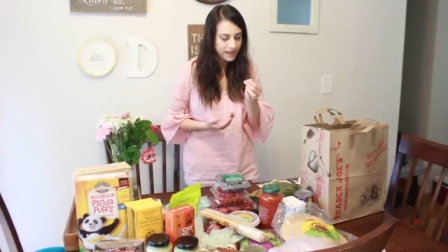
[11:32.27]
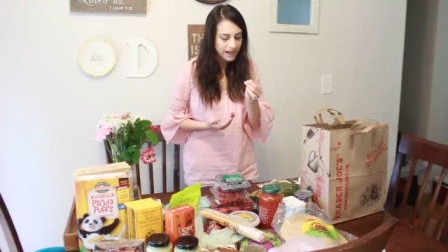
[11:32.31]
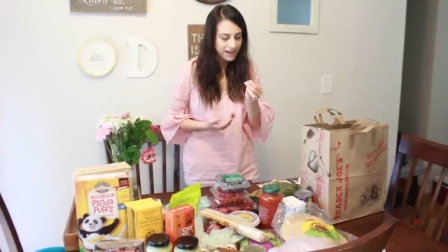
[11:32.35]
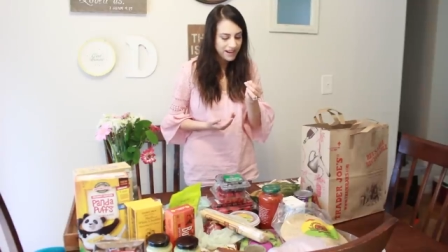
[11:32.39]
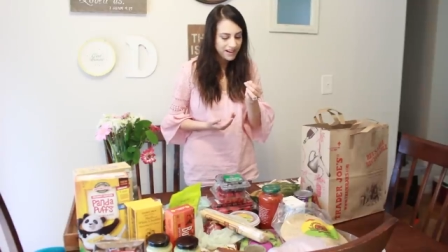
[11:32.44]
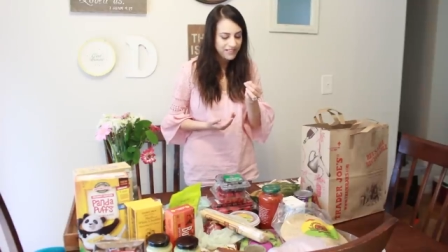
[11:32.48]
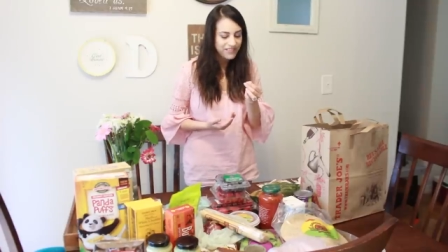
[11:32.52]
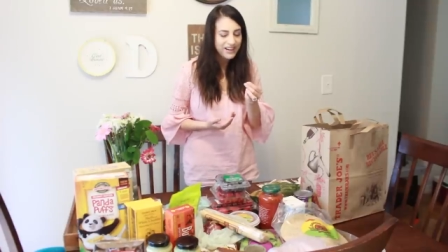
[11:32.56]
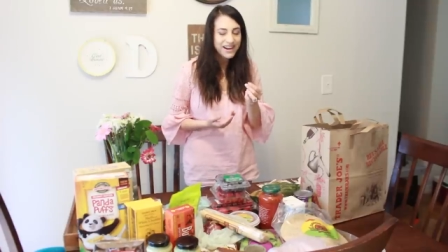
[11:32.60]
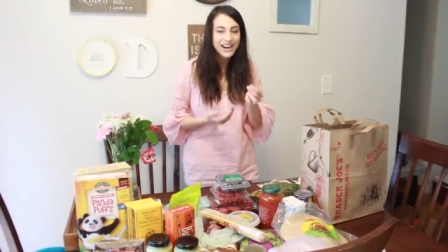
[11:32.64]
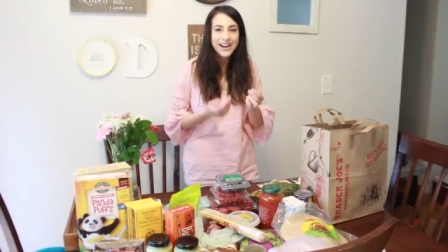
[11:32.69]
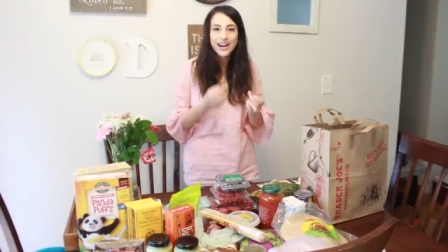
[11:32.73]
I
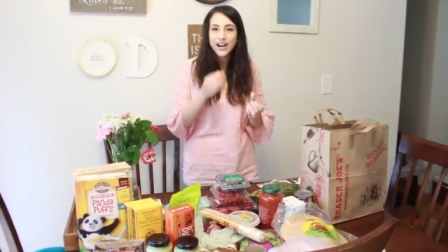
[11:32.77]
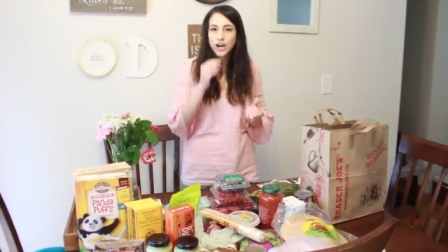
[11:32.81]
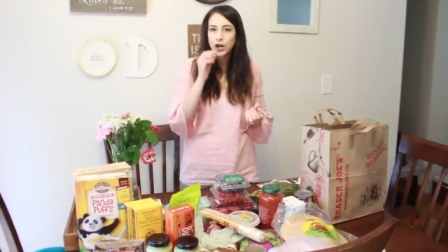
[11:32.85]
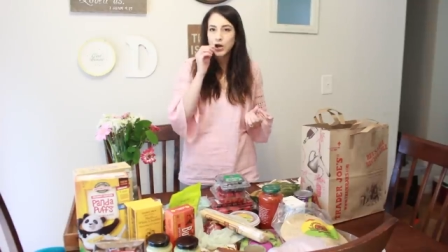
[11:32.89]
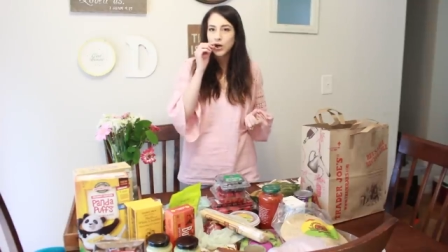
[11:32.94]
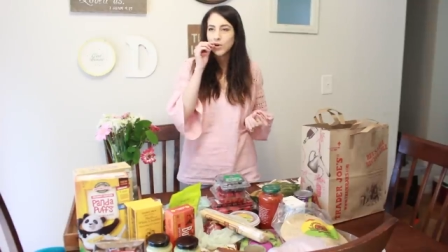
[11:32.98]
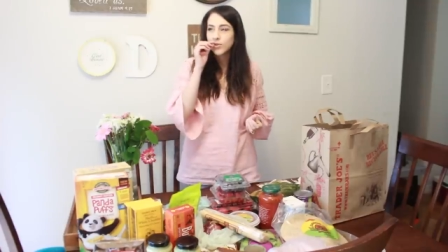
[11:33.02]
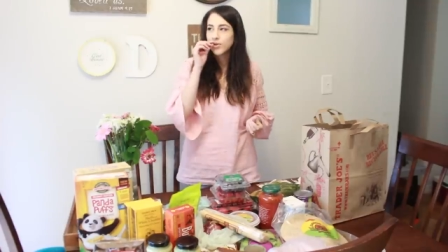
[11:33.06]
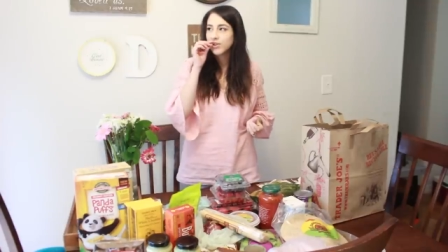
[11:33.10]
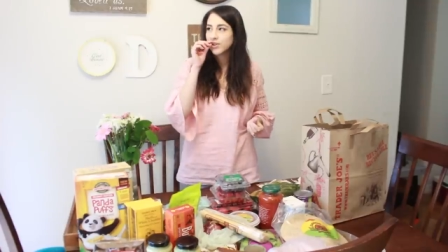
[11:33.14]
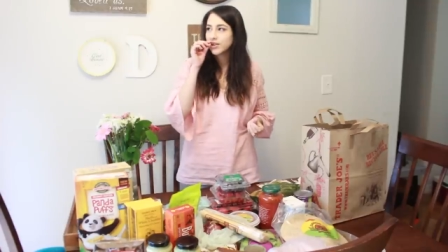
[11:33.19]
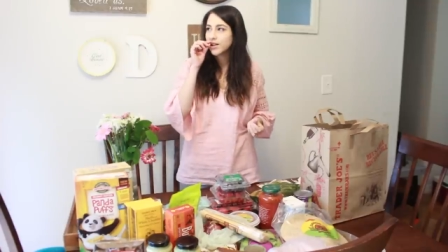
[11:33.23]
have
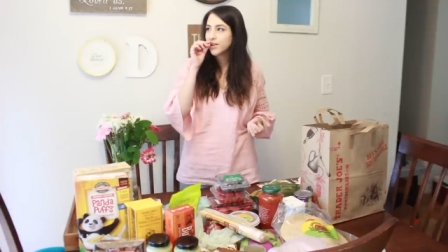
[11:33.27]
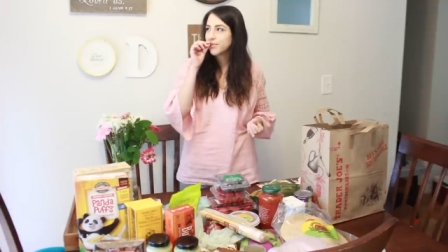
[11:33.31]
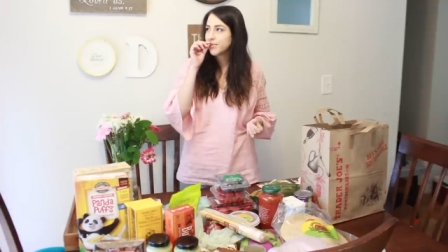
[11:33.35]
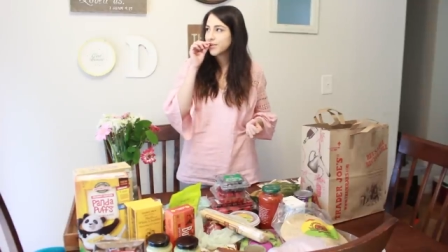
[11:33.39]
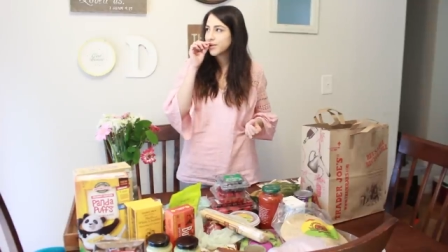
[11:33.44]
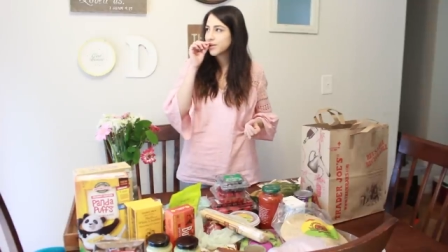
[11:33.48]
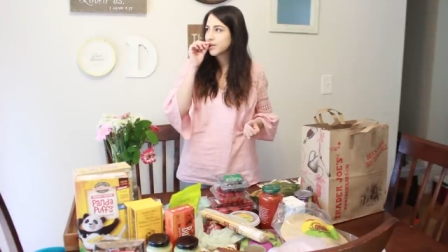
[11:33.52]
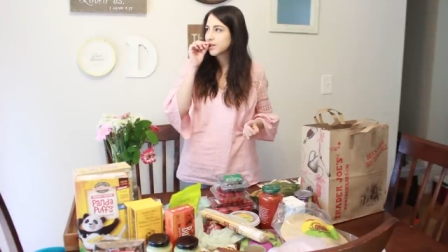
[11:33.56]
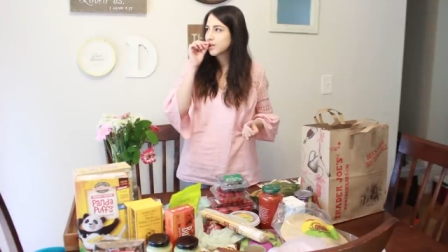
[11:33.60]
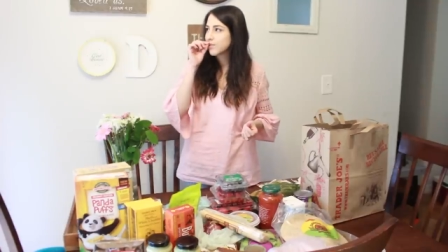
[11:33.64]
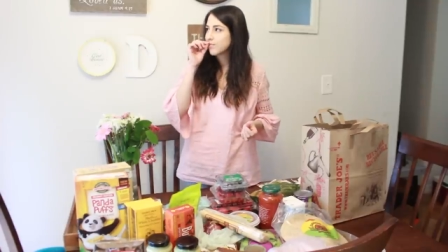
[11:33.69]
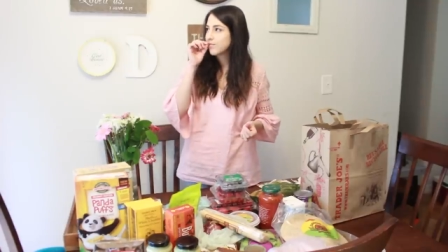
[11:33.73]
hair on my lip
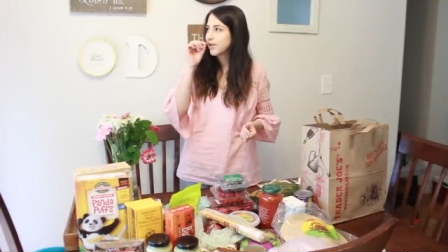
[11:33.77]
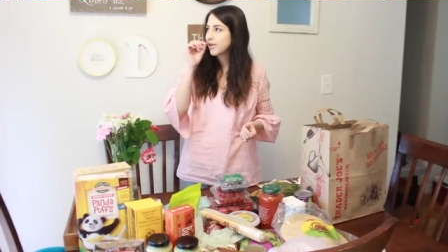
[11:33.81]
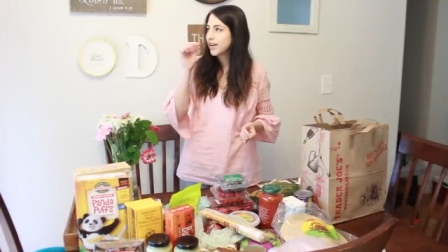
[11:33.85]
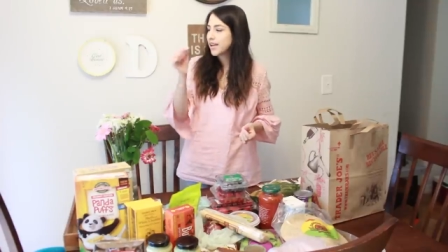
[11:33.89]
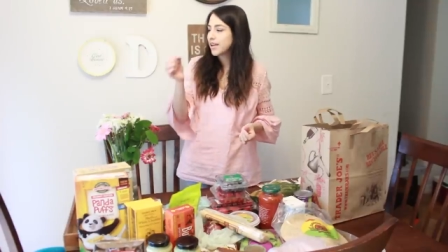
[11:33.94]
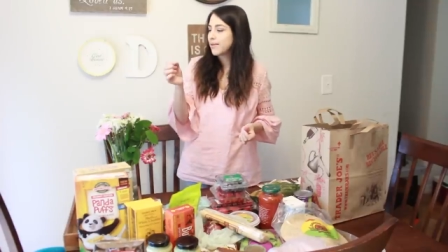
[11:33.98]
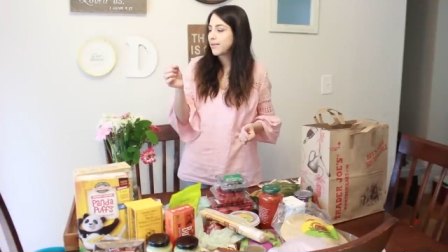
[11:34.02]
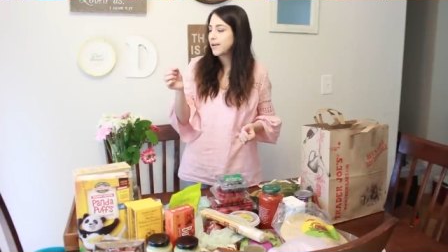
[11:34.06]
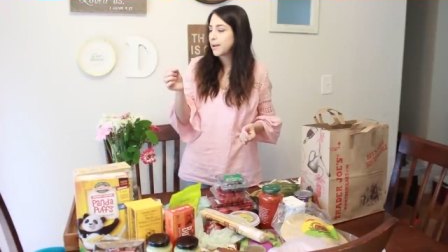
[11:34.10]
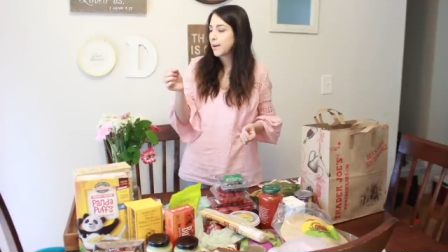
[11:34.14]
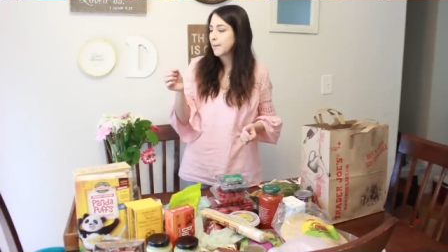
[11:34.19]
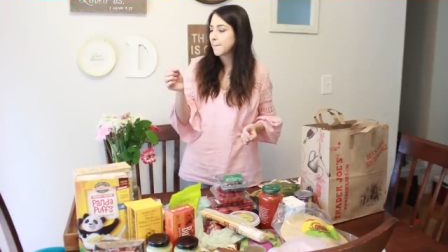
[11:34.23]
and it's
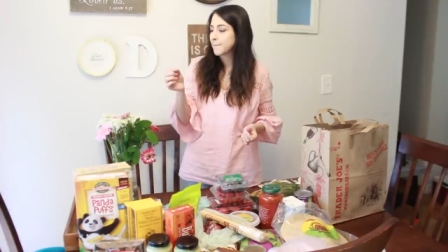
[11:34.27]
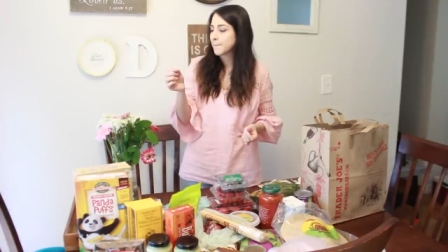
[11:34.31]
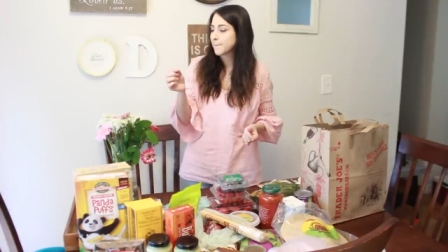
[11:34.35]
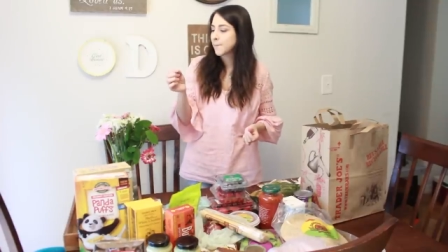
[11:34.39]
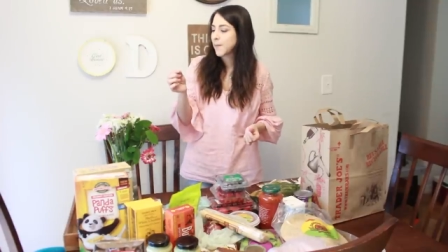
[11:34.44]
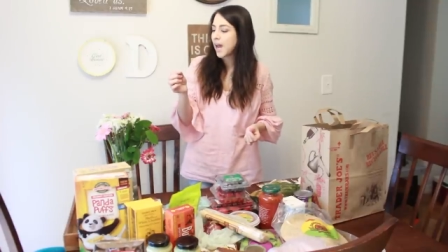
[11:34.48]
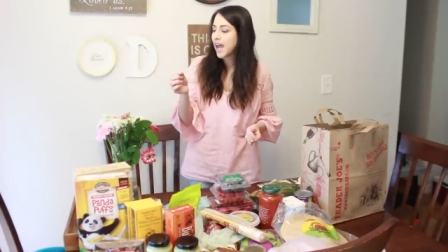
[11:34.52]
bugging me.